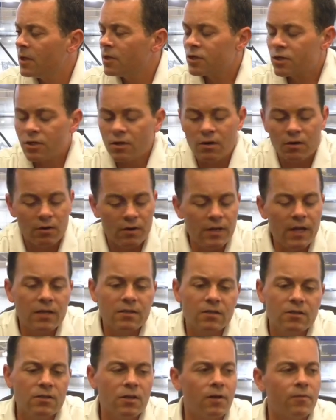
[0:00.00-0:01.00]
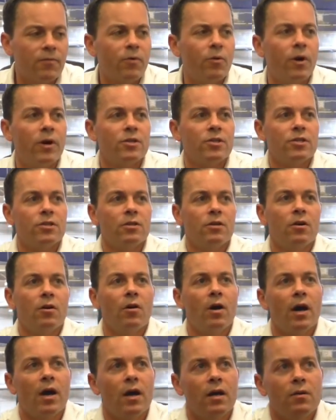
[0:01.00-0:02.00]
Sure, and that's a tough question.
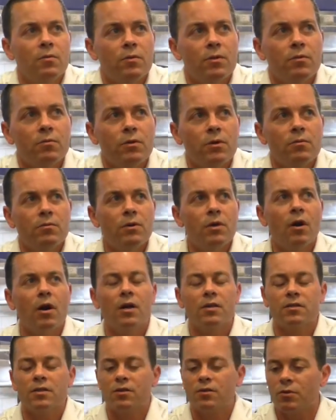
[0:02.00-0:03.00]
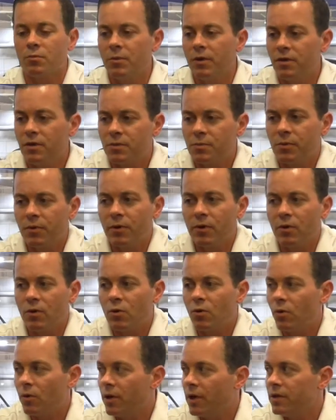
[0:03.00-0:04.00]
We lost a tremendous player in
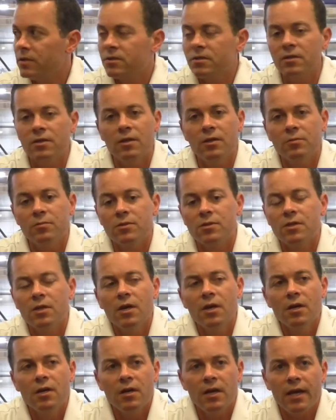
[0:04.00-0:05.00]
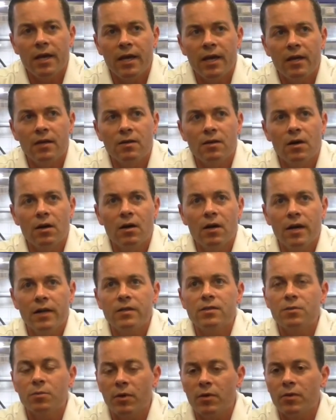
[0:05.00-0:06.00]
Corday Sims
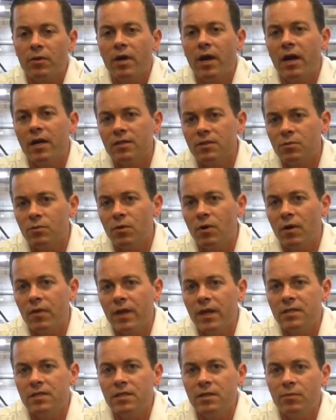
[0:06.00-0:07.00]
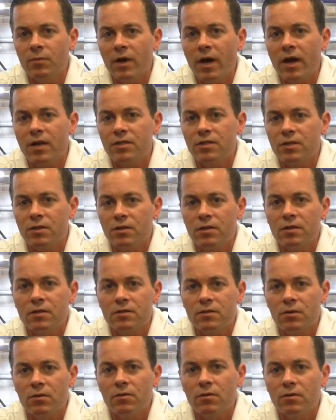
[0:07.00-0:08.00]
and some other guys that were on that team last year that
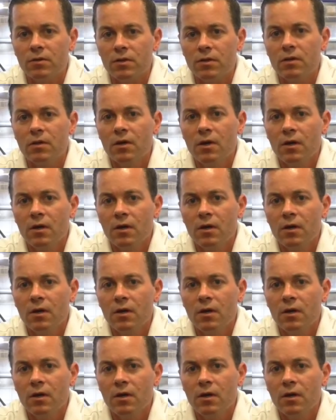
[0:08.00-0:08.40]
certainly